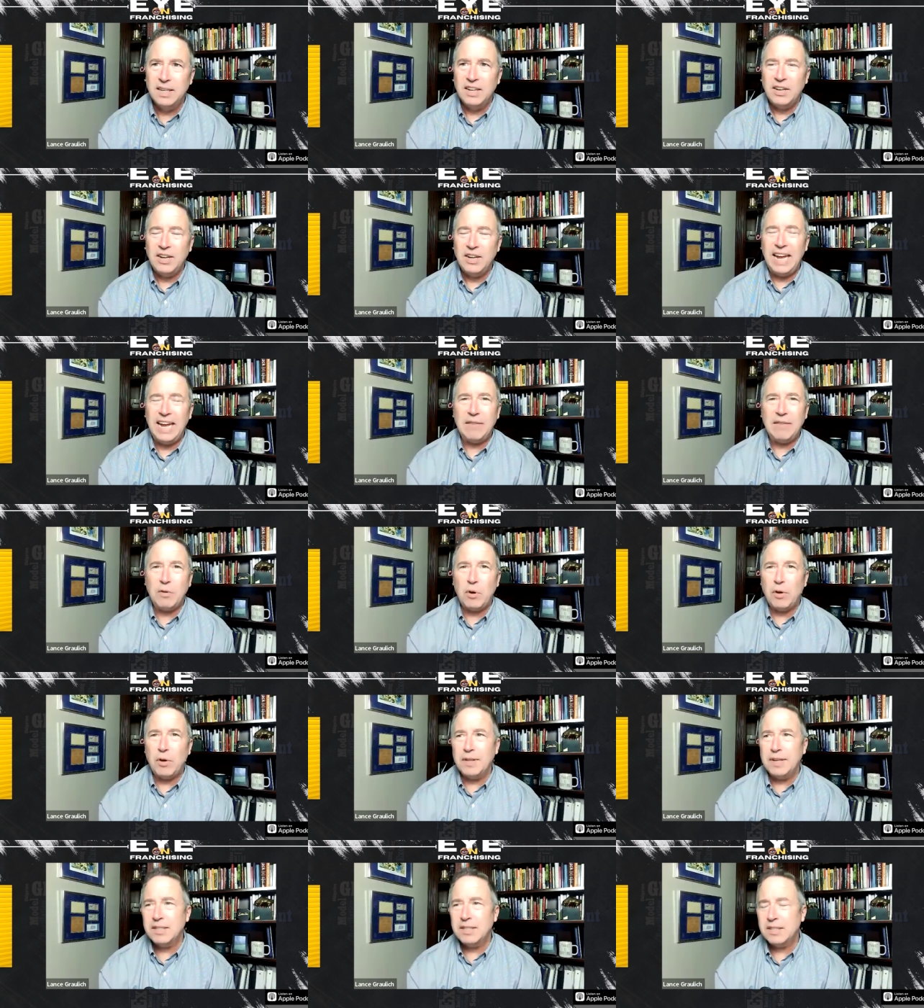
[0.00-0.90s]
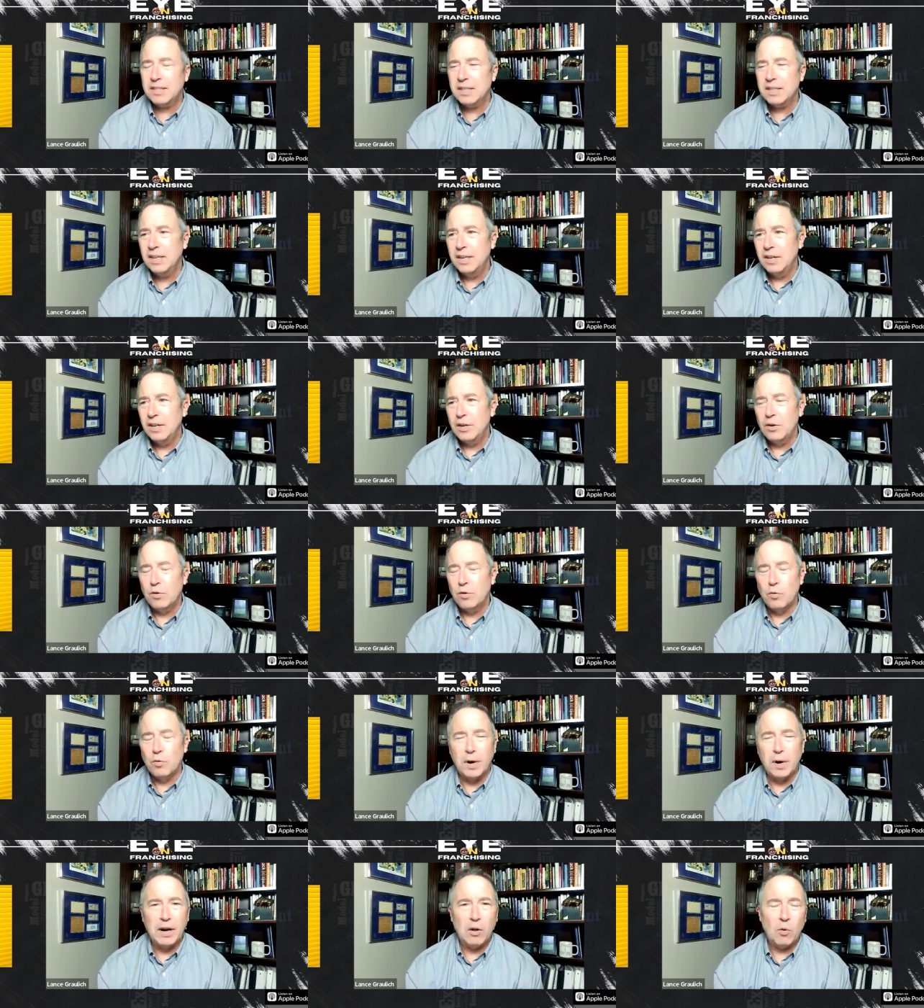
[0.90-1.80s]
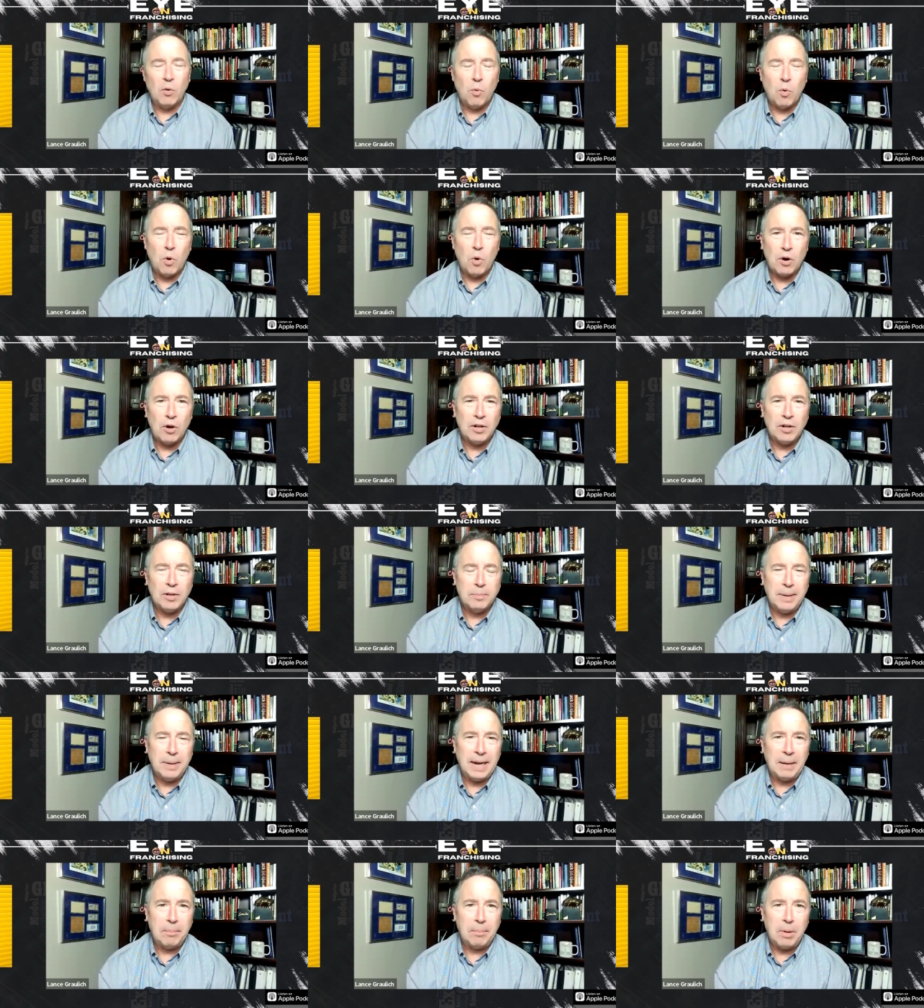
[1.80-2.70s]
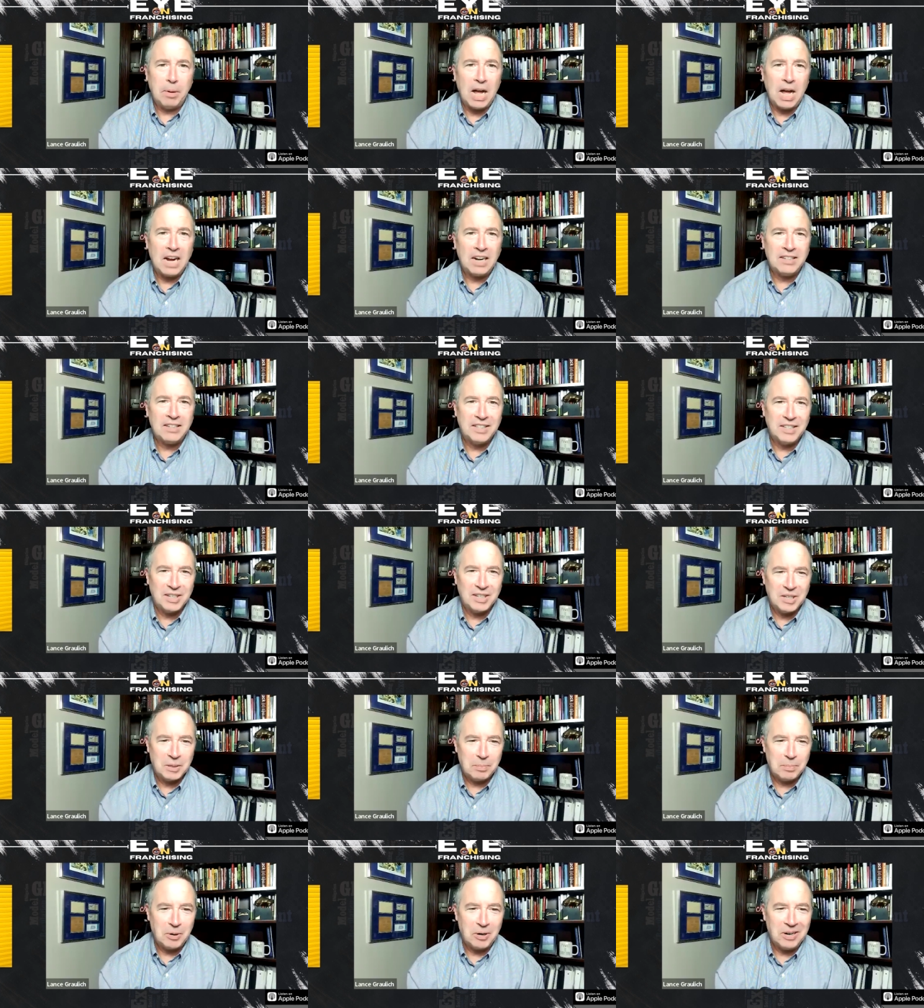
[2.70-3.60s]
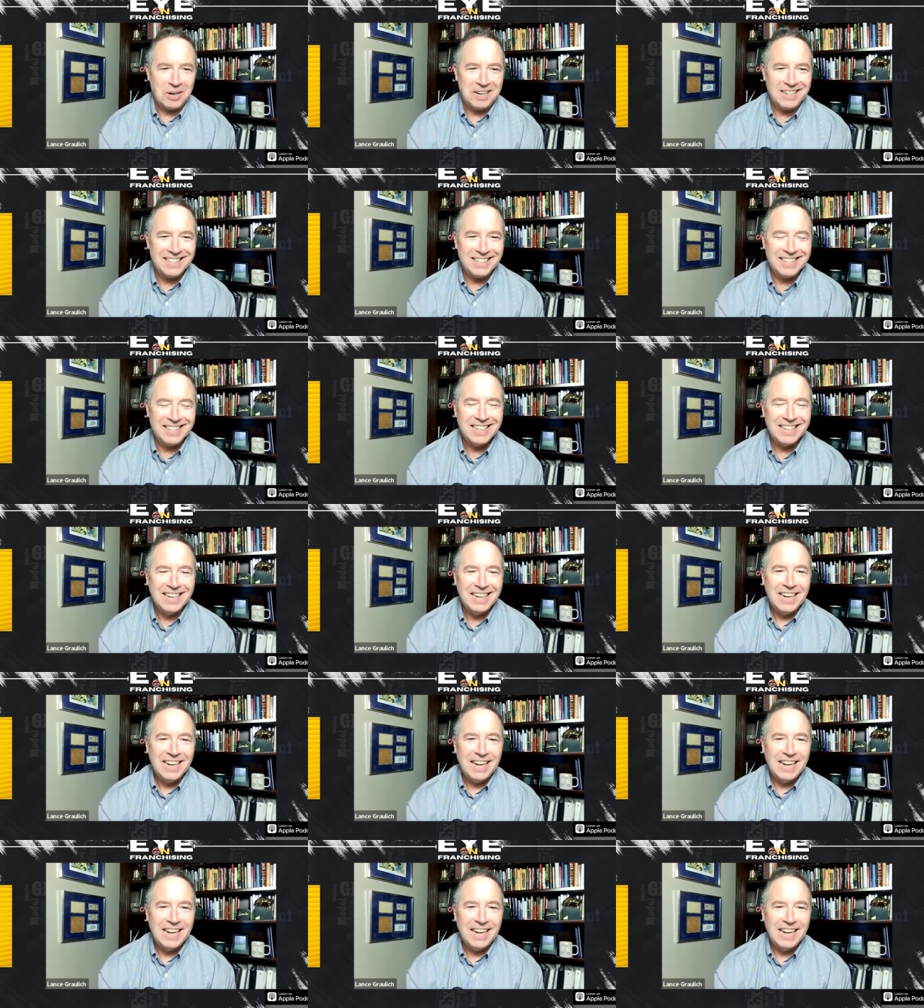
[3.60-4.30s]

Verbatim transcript: August. You have all this real-world big box experience.